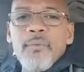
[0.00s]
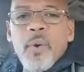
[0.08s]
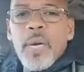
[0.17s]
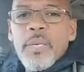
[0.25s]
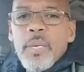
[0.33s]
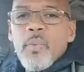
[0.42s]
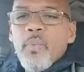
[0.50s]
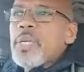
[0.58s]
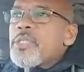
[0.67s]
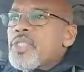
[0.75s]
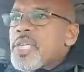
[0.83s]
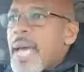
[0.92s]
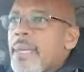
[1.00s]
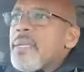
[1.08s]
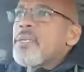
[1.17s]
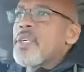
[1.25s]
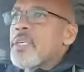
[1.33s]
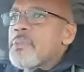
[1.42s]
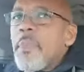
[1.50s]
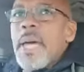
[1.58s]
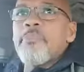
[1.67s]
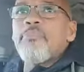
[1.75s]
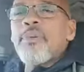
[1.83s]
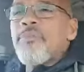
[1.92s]
What, what challenges
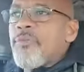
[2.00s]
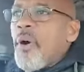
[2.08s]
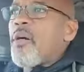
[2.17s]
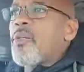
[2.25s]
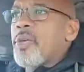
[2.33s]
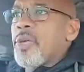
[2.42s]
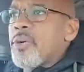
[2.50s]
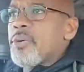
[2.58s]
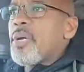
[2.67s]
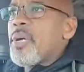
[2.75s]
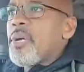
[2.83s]
might befall you